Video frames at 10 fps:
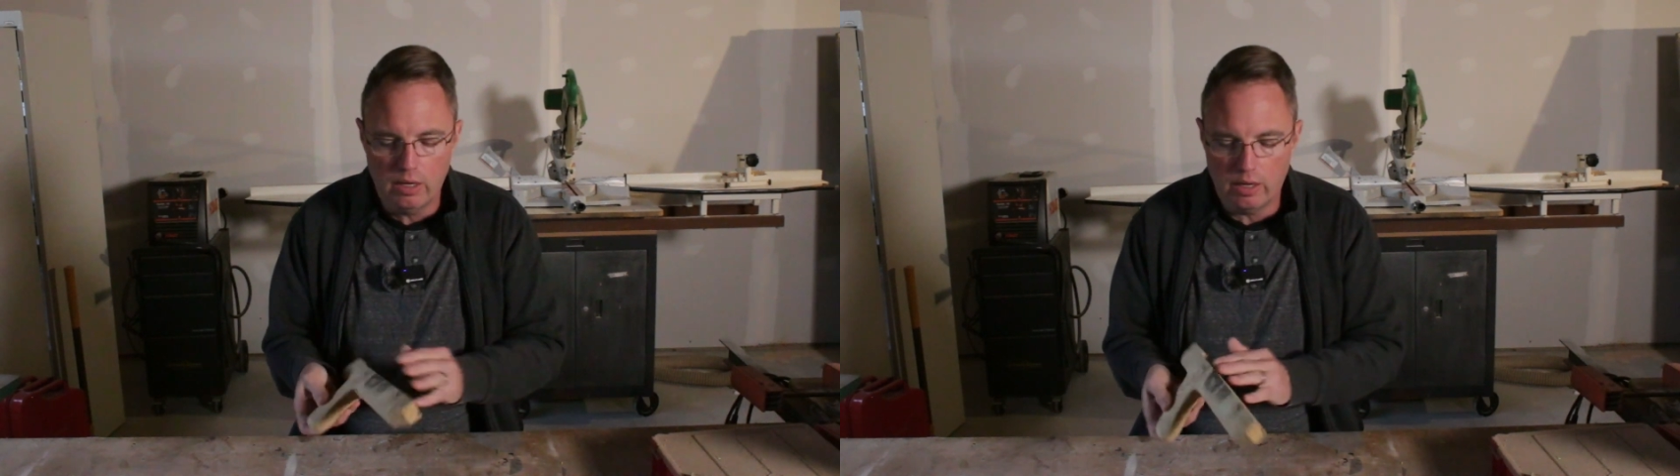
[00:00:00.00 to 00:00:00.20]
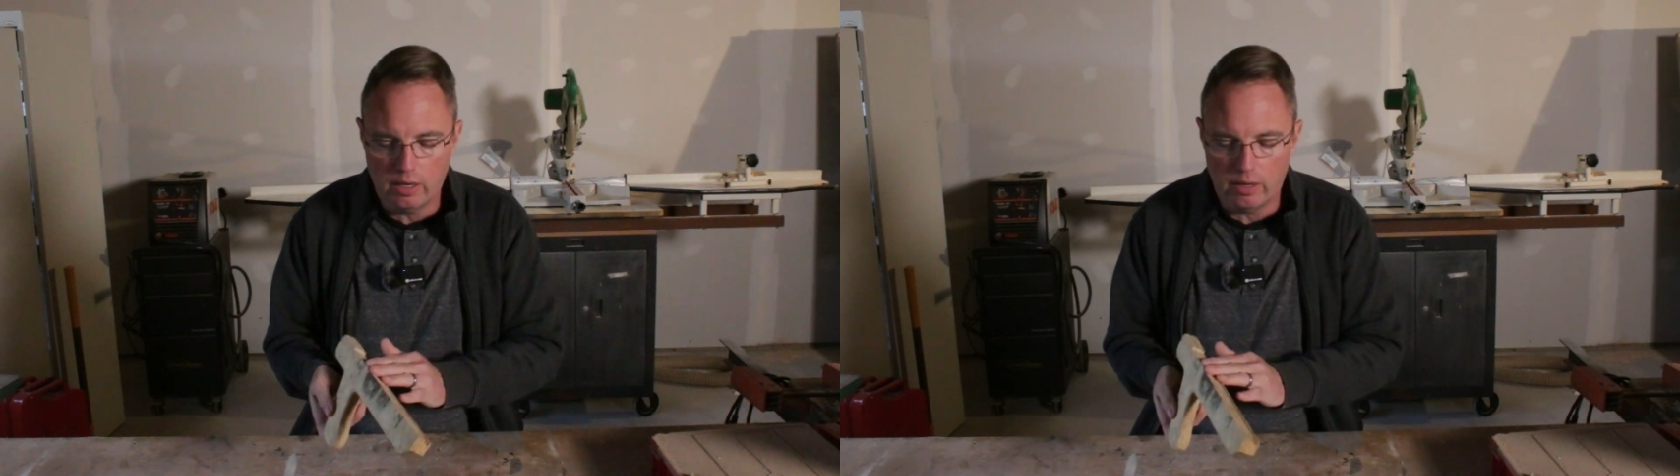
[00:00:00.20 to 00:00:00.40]

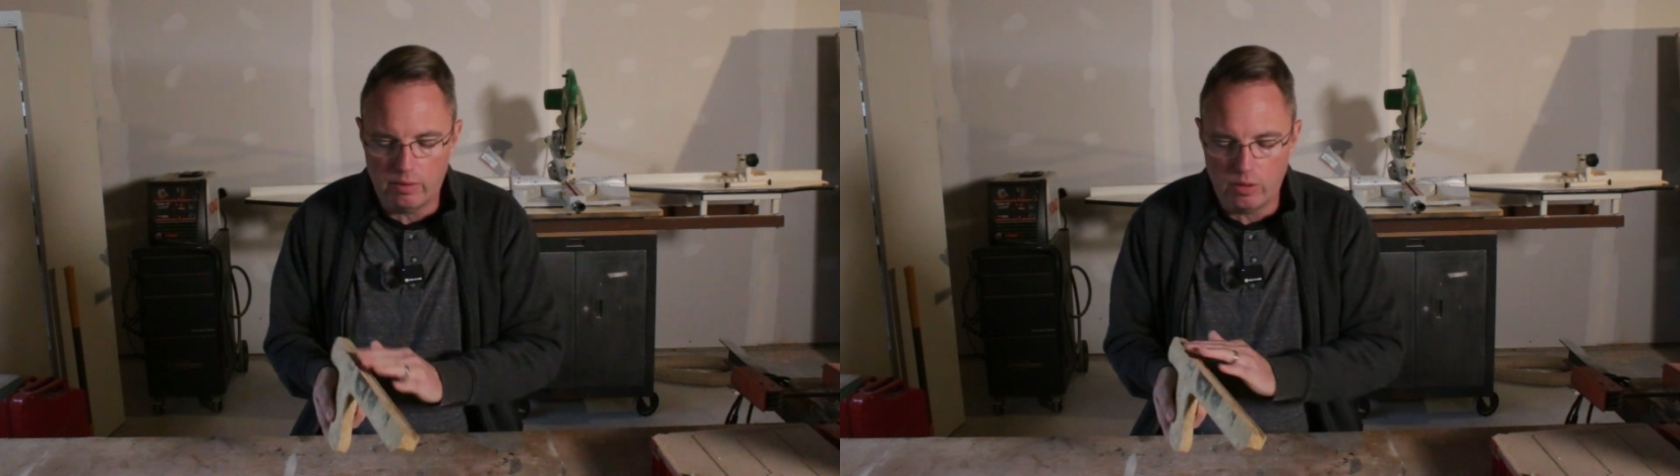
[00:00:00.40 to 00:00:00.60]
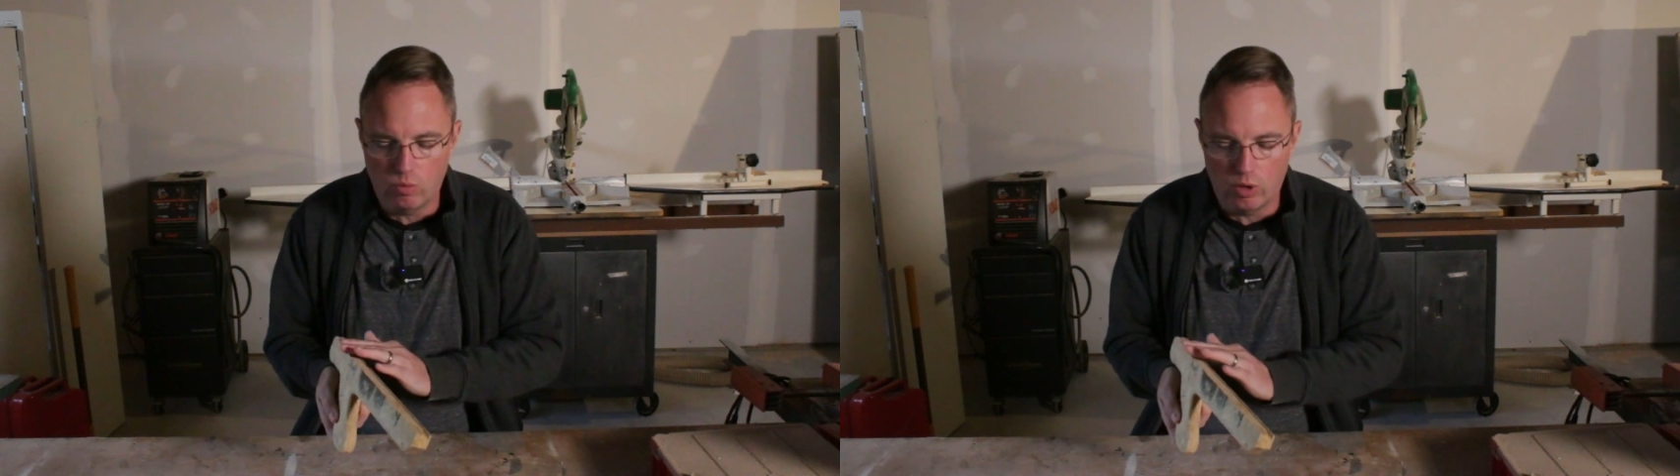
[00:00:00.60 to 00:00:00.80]

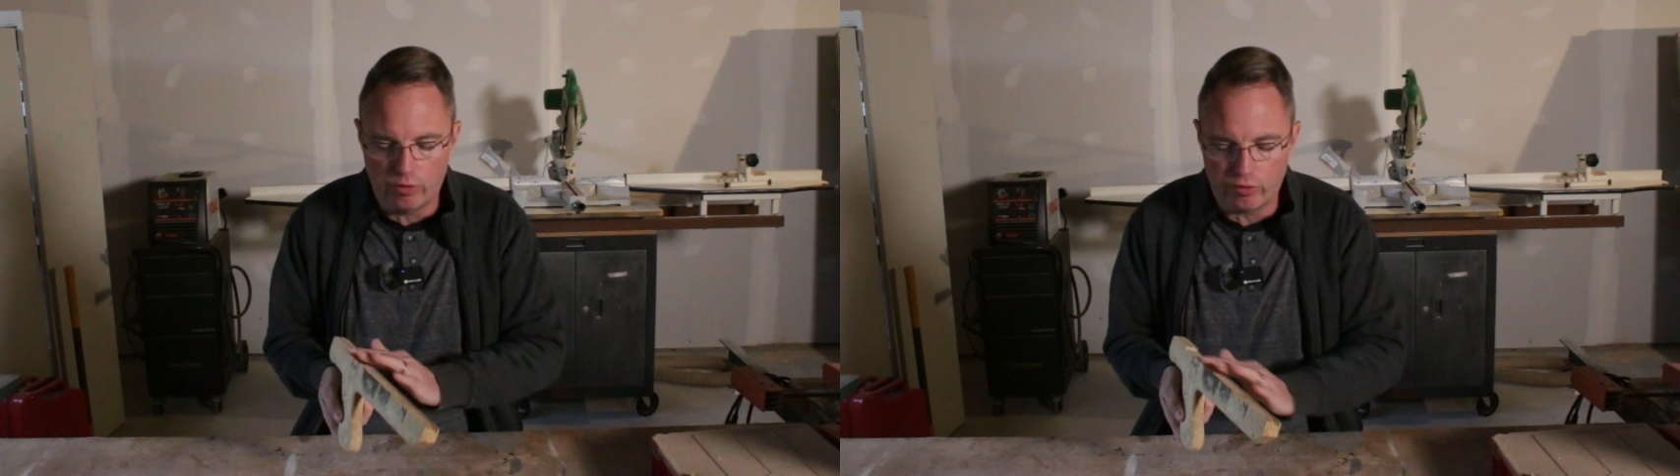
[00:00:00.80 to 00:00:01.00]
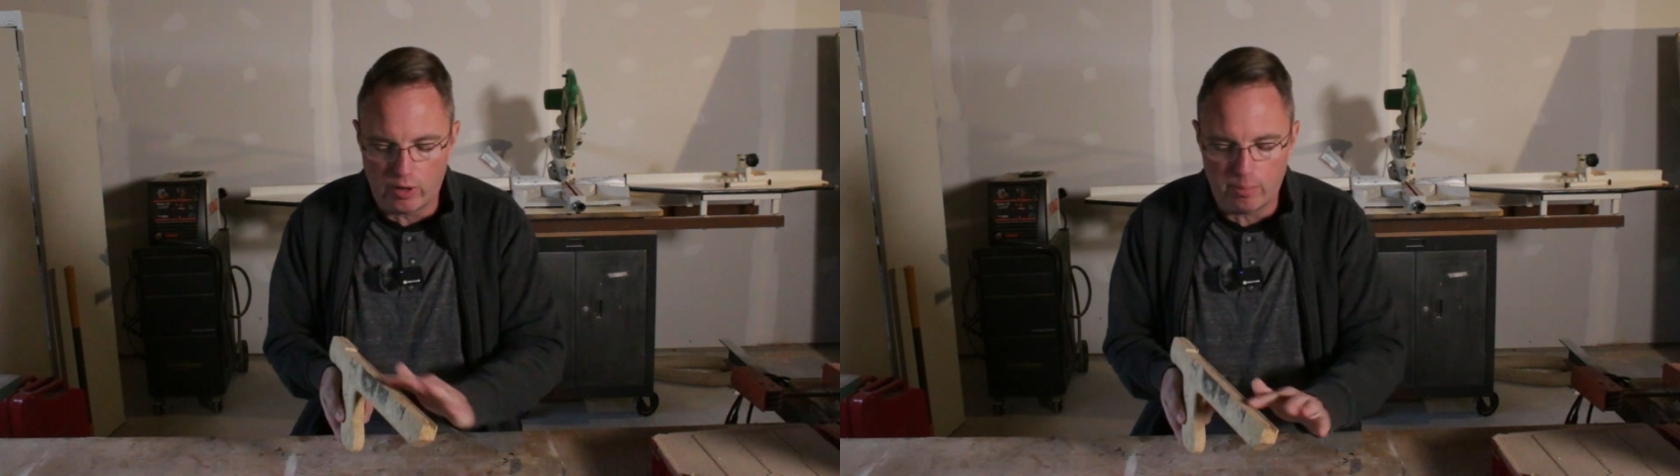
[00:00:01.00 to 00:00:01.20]
You want
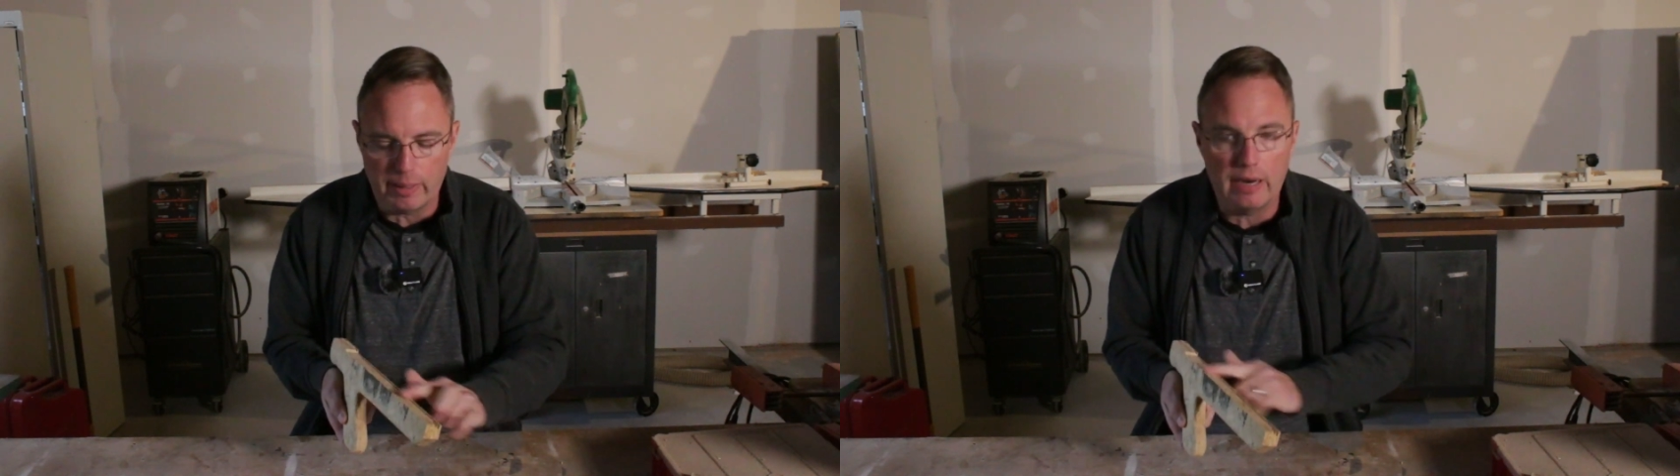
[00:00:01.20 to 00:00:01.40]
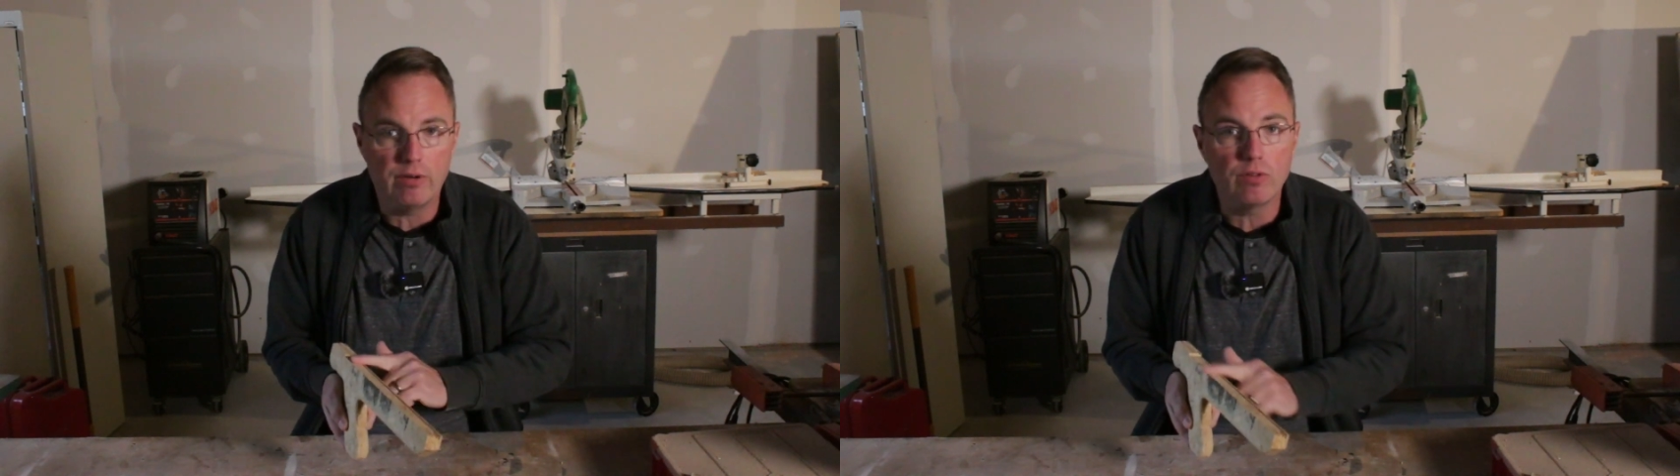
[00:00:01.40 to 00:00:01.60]
sharp
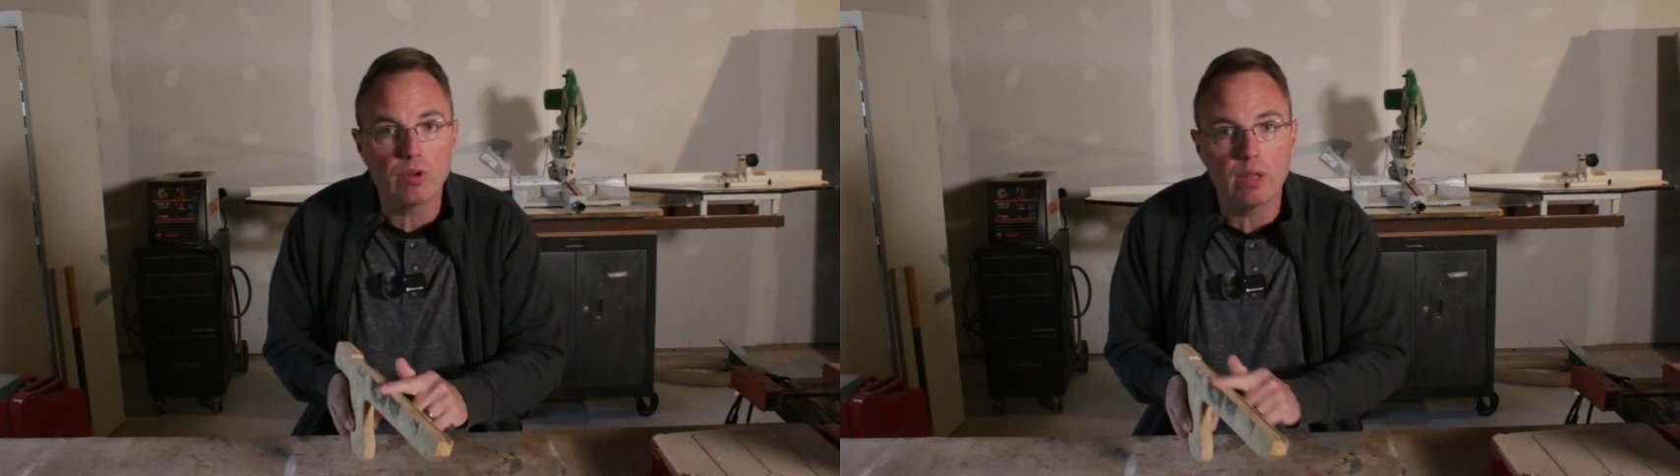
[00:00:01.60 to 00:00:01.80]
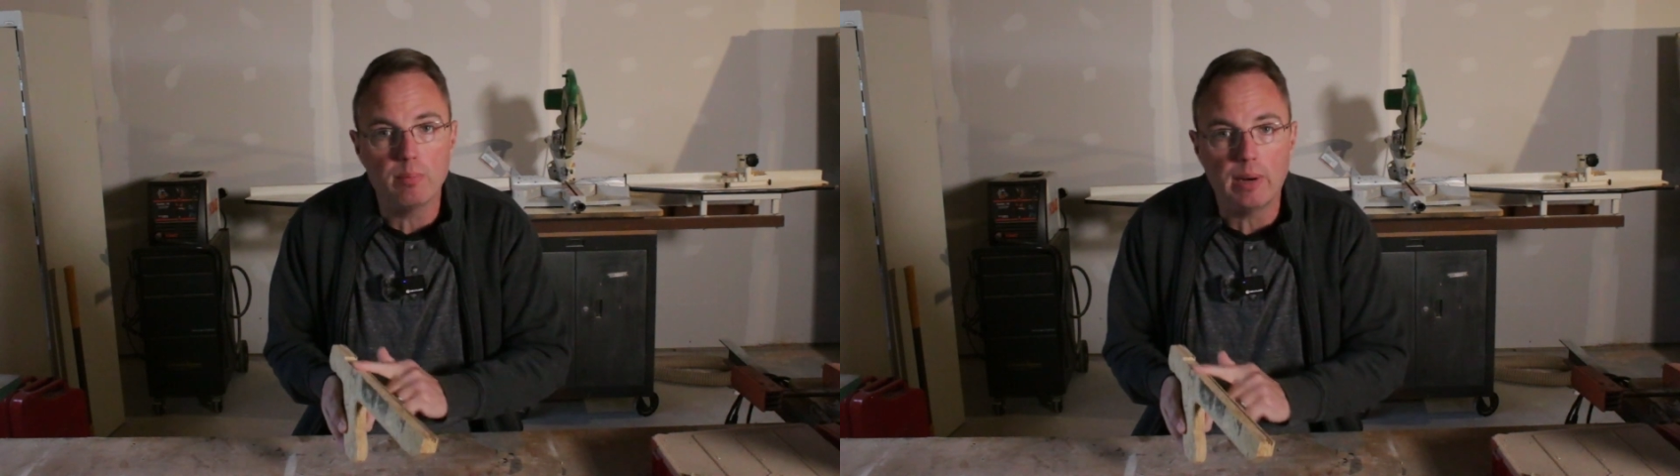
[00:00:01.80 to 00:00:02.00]
edges
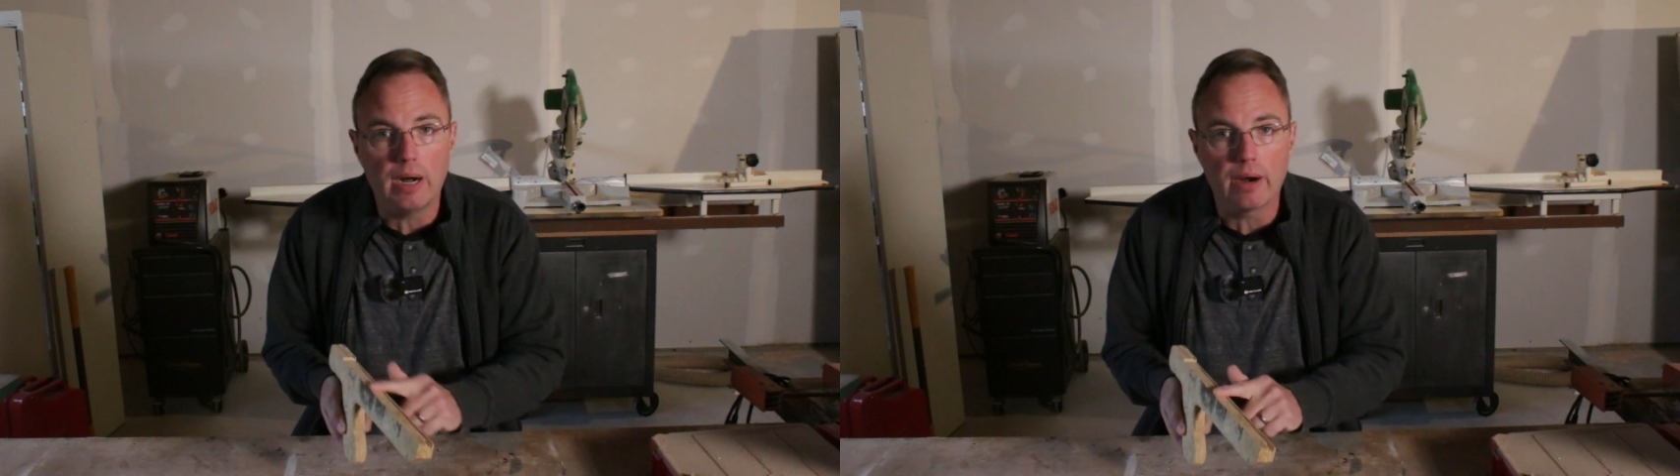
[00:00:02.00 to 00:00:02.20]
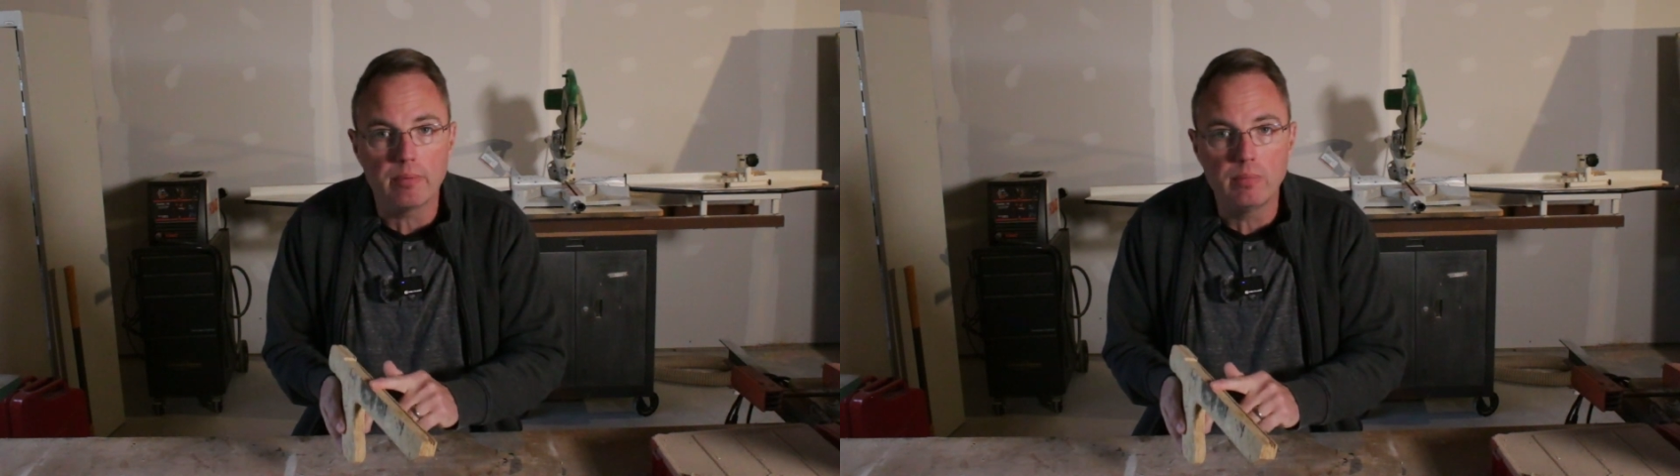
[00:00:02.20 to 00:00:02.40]
on the
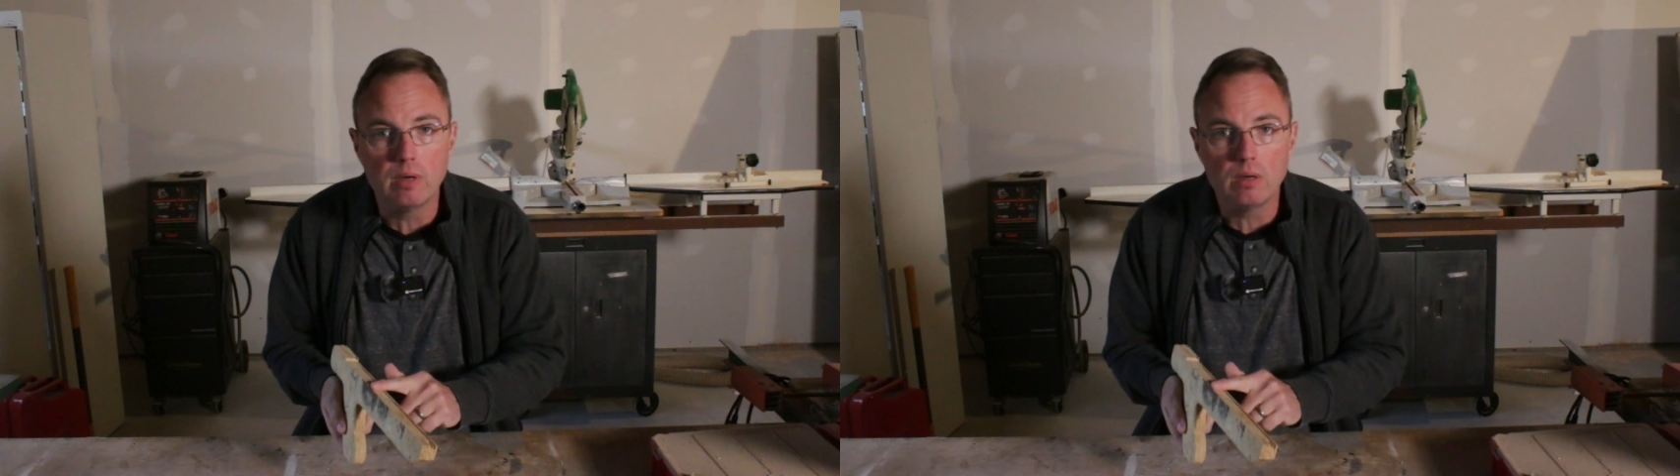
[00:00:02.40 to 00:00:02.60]
bottom.